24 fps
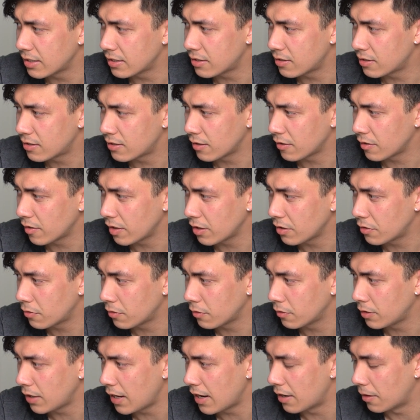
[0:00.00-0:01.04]
necessarily
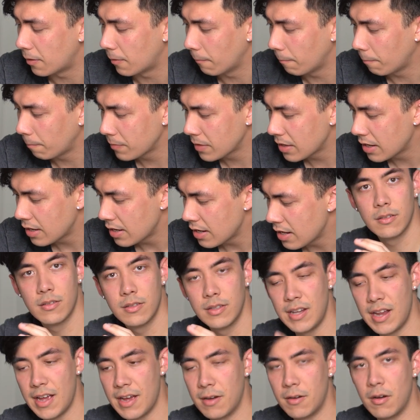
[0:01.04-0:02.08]
true now.
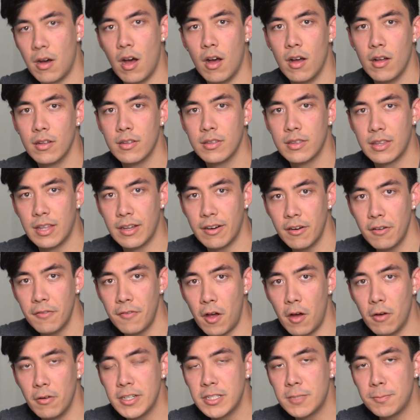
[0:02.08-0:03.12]
Now, there
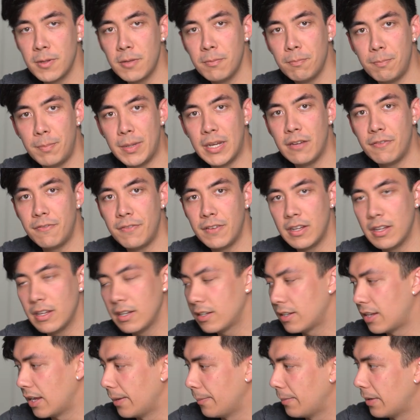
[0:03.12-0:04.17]
have always been
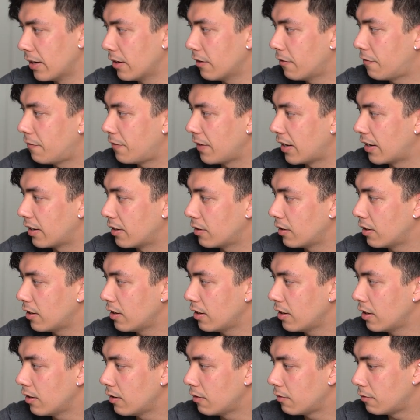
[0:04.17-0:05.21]
beefy gaming fan
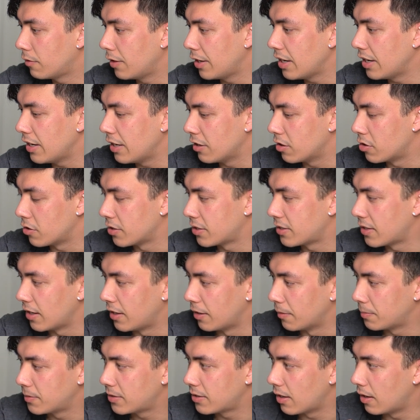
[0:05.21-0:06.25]
radiator
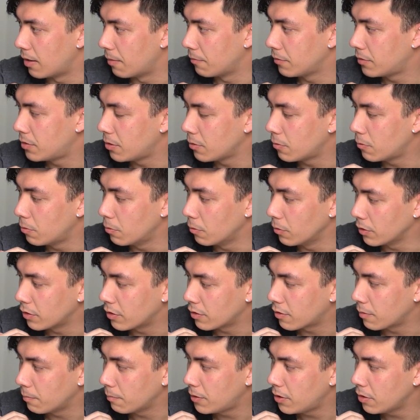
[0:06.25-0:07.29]
setups to cool
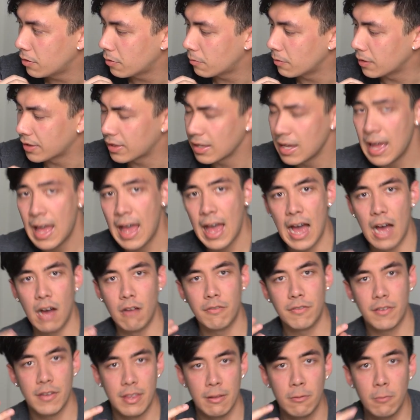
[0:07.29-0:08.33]
your computer with.
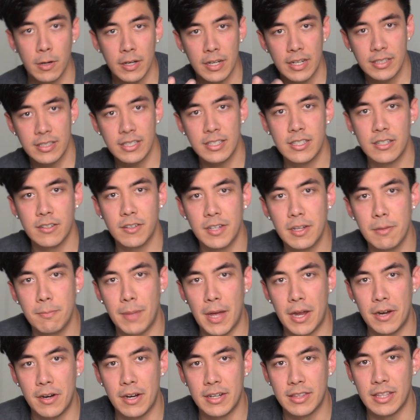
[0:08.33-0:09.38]
However, they weren't necessarily
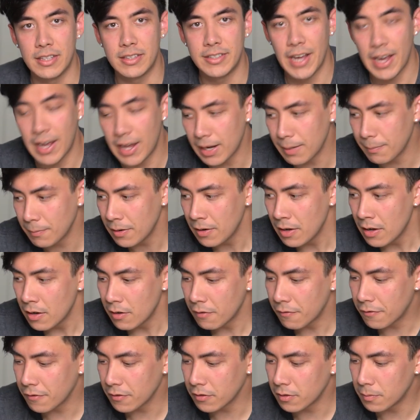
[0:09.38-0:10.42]
better at the time.
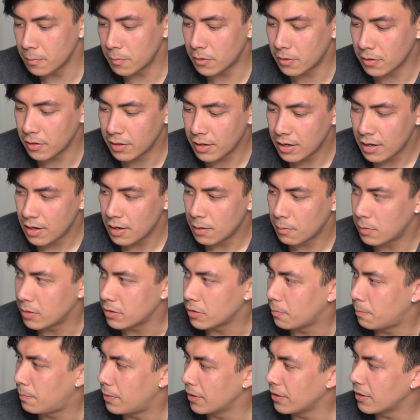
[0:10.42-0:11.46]
Furthermore,
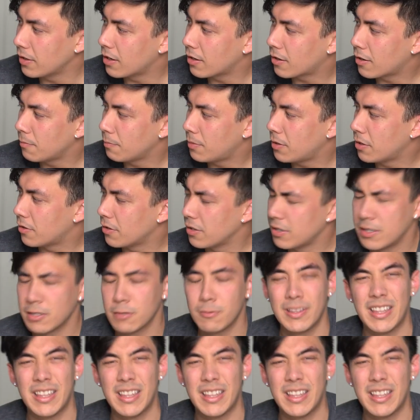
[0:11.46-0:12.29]
when you're building a computer, you just